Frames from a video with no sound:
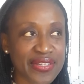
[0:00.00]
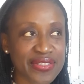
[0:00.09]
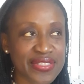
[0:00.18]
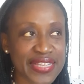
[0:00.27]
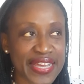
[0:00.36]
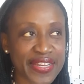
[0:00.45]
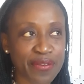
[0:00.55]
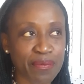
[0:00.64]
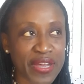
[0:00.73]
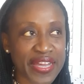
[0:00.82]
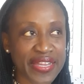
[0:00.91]
said in
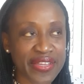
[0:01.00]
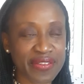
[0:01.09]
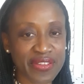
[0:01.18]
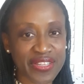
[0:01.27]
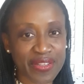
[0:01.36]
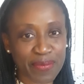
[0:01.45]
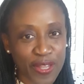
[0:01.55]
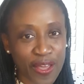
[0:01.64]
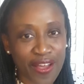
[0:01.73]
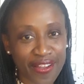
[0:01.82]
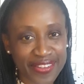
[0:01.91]
my in the
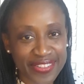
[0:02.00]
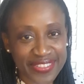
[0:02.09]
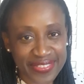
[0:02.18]
blog